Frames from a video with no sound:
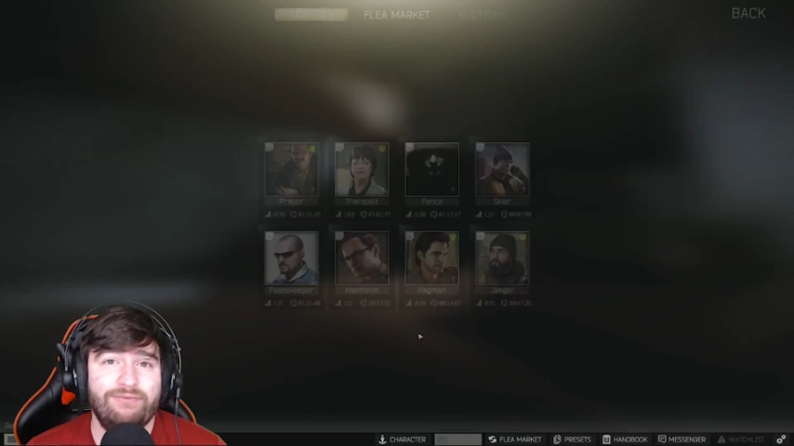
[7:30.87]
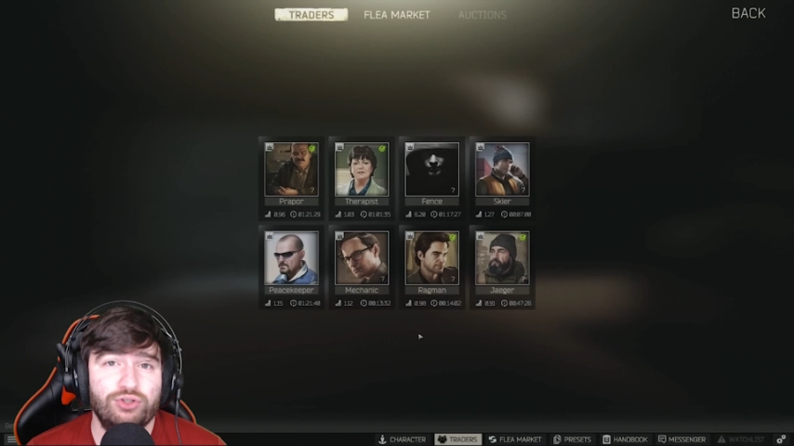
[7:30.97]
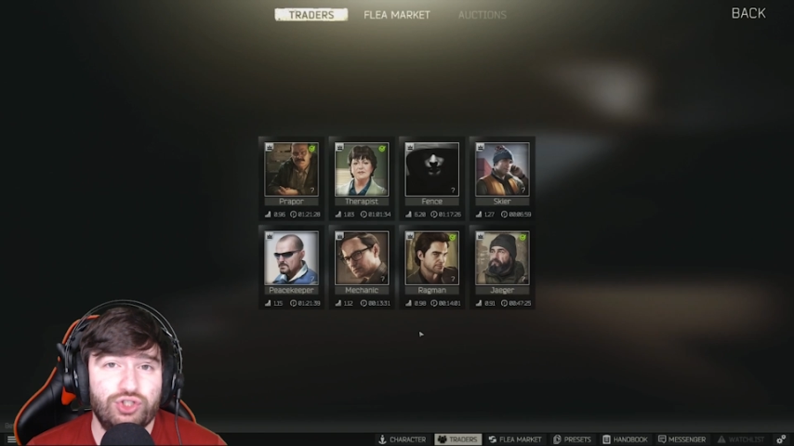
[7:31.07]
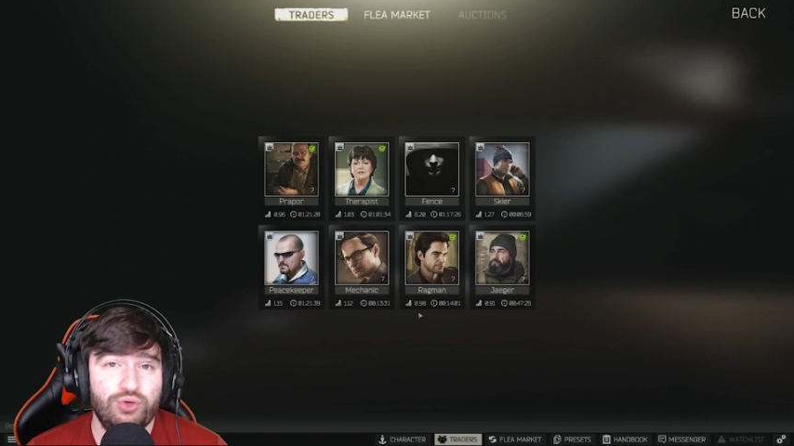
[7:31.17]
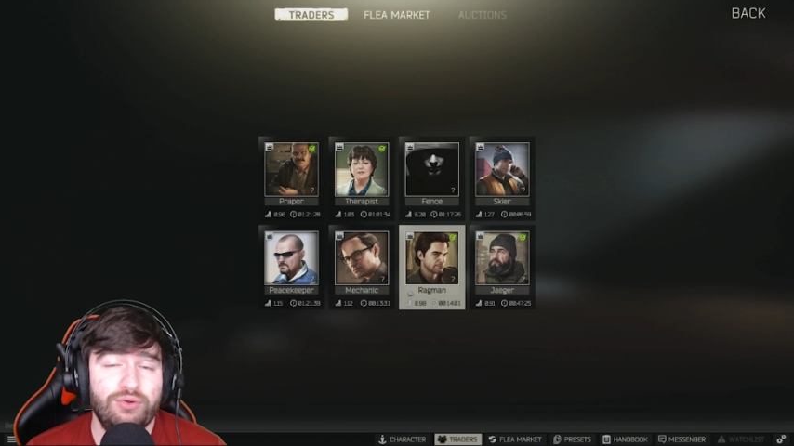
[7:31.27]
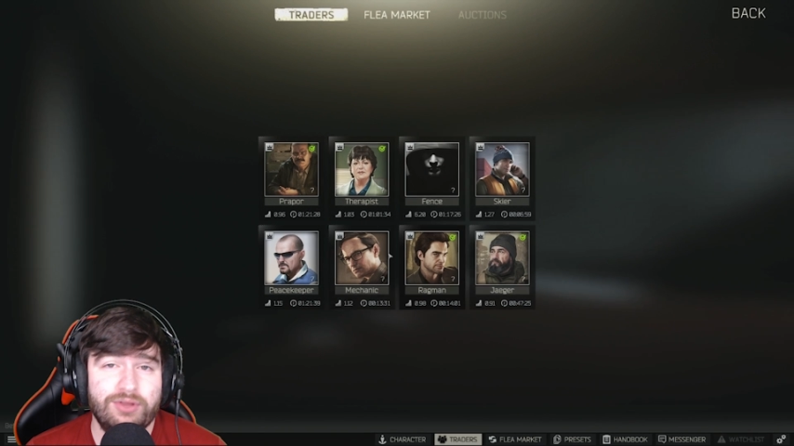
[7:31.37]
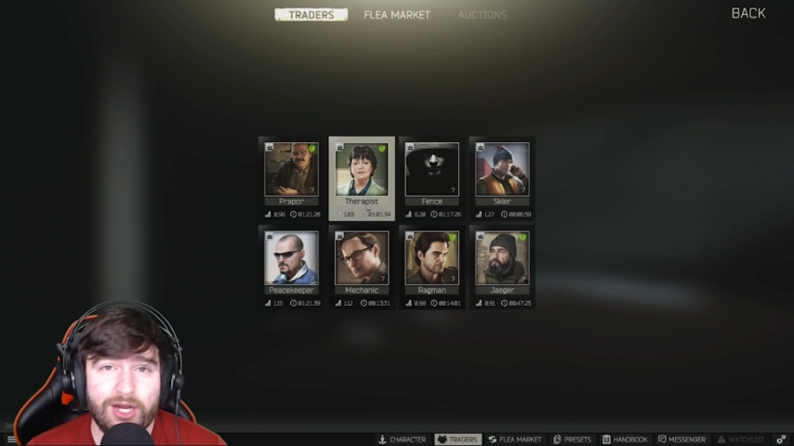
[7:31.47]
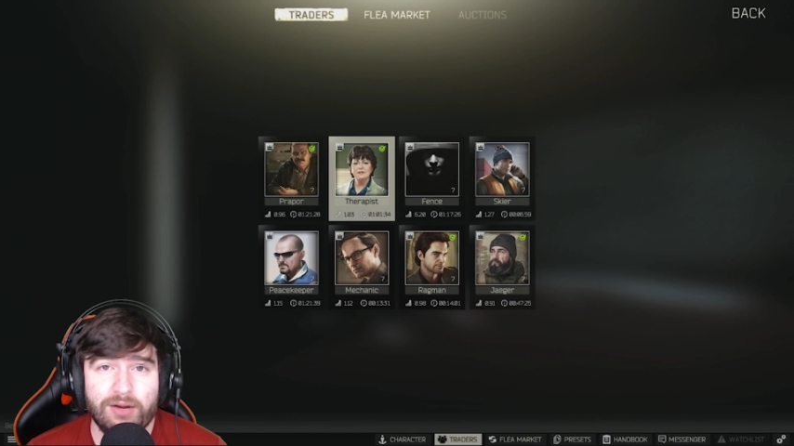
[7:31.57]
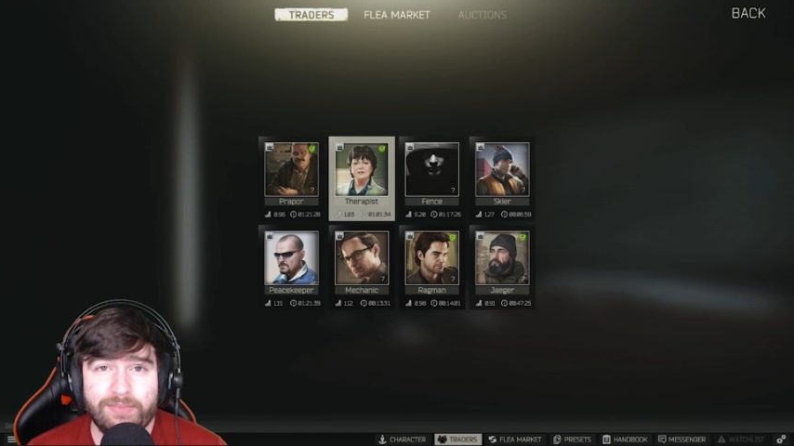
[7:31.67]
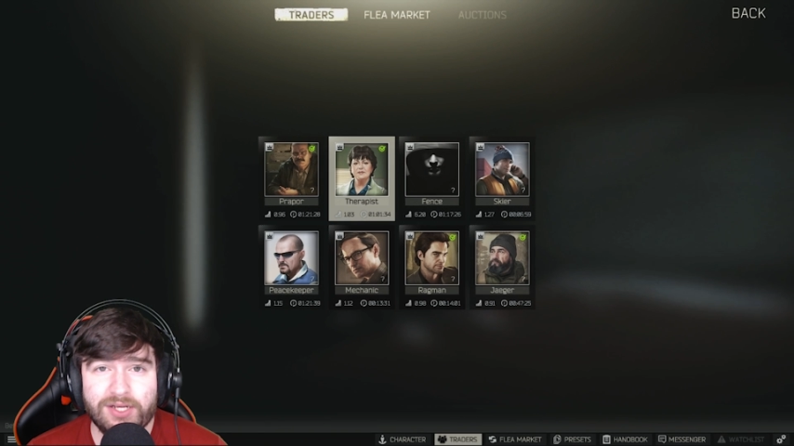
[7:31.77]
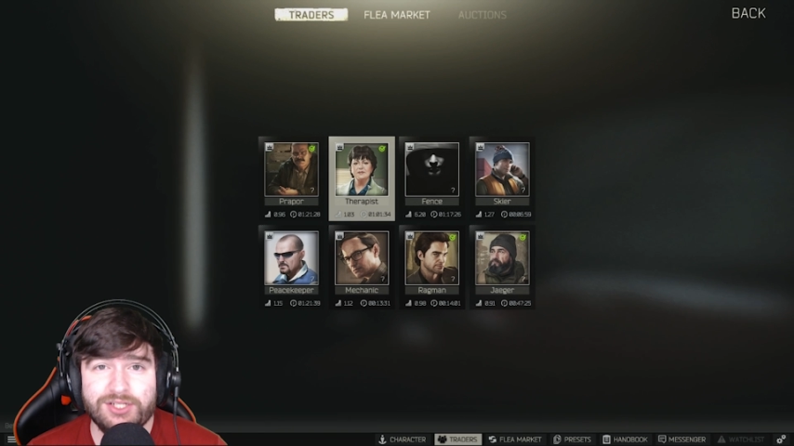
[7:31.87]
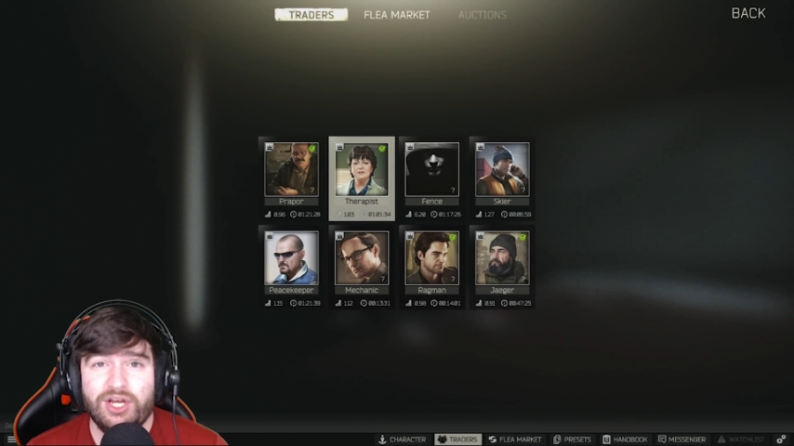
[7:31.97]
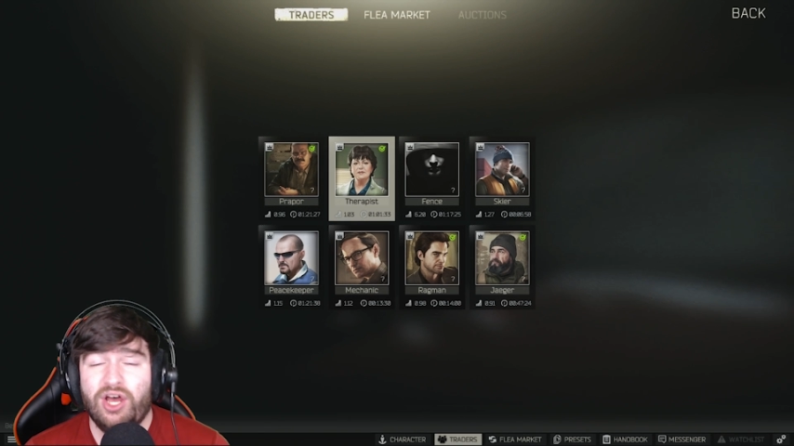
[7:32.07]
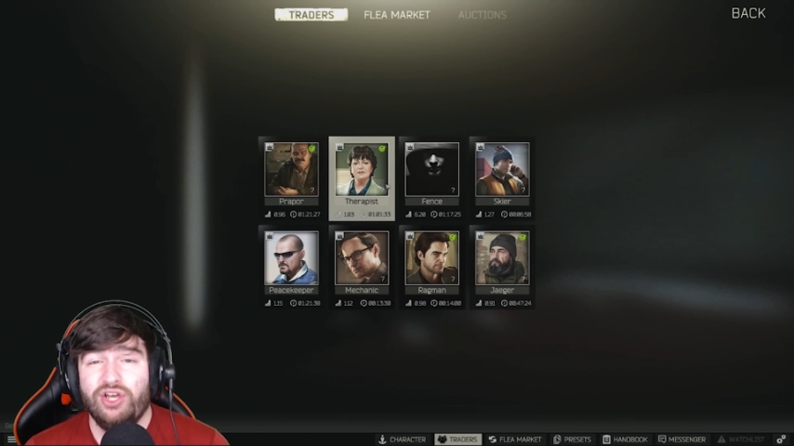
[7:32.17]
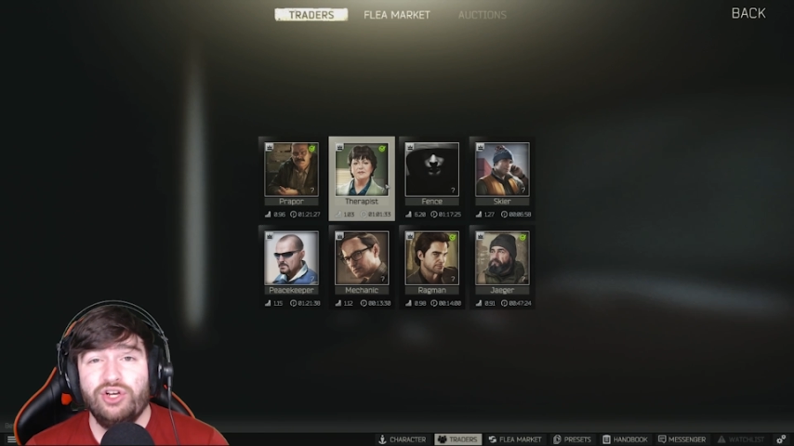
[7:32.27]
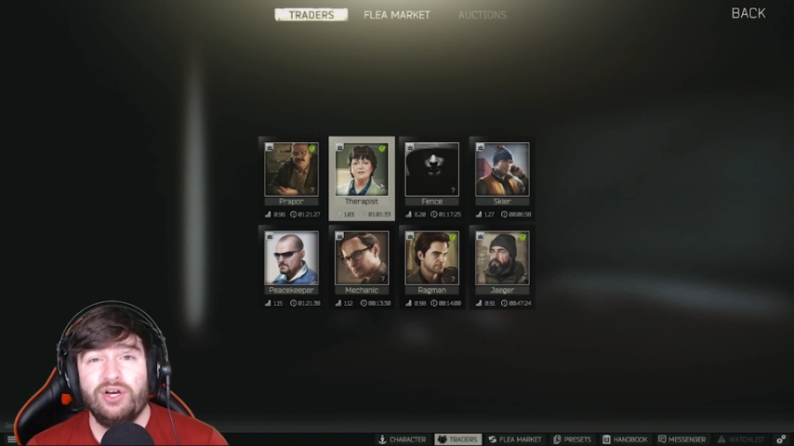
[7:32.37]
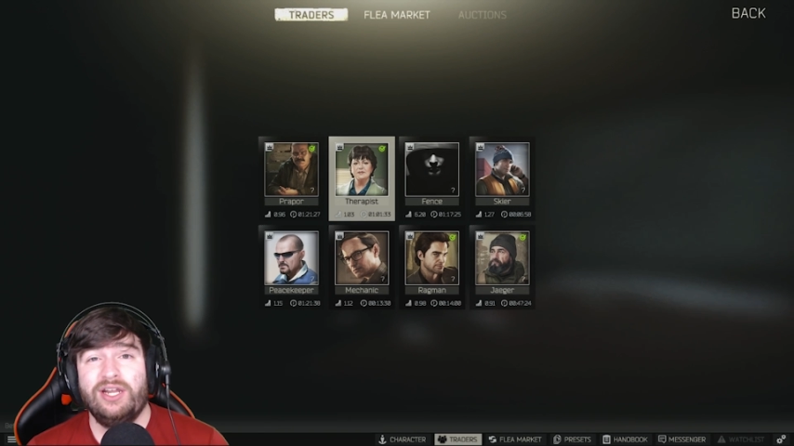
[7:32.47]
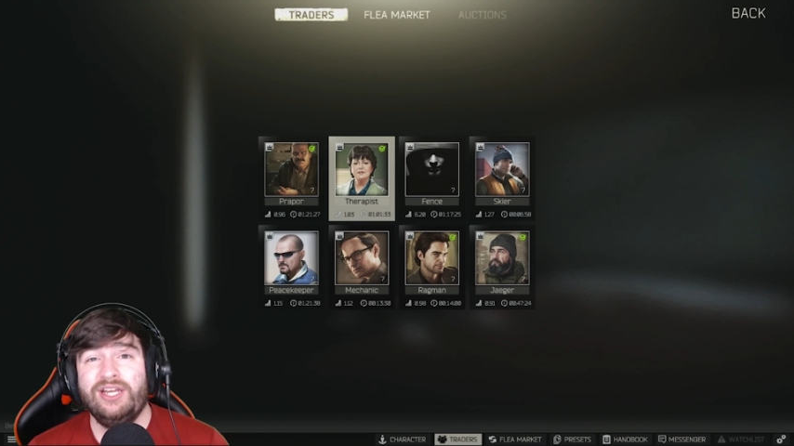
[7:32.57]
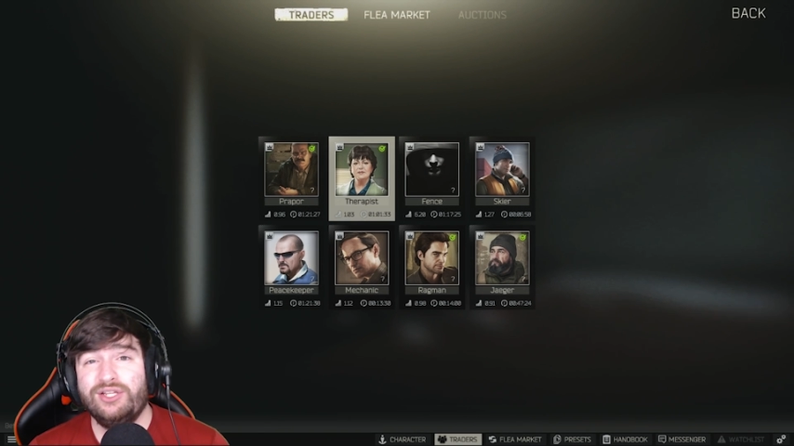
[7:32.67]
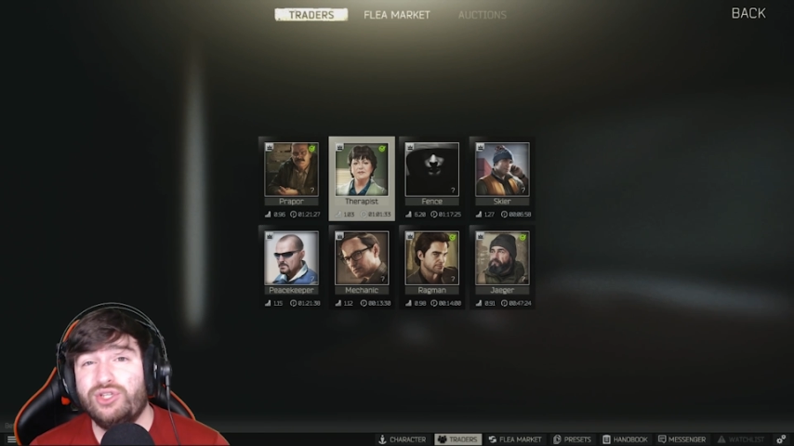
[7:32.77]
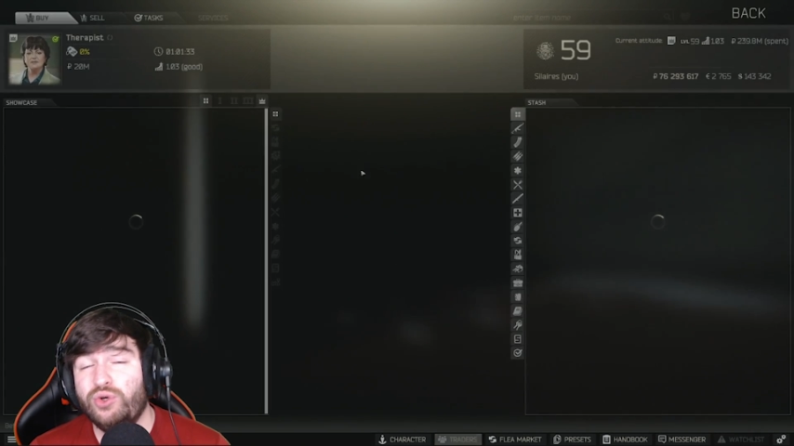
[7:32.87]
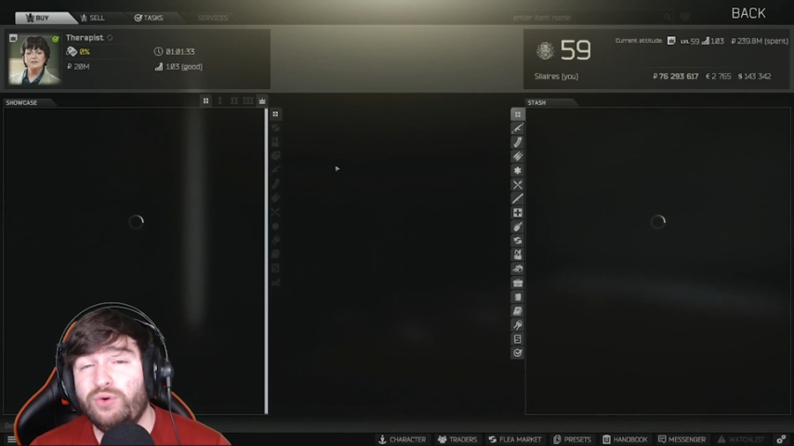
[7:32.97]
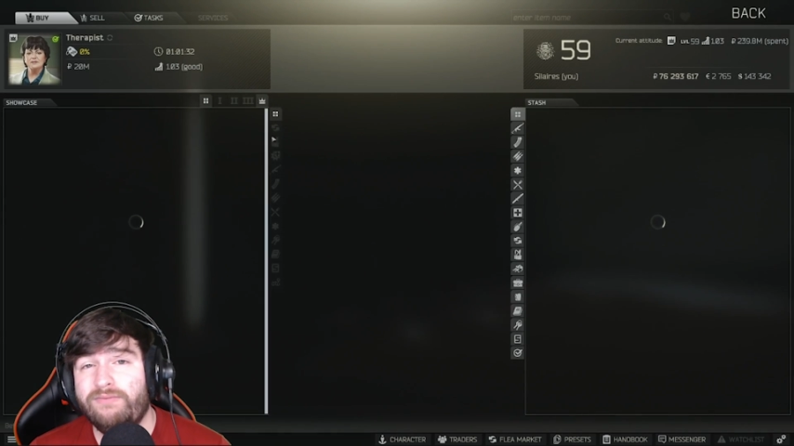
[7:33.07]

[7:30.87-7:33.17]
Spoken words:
2 Therapist. You're going to need 2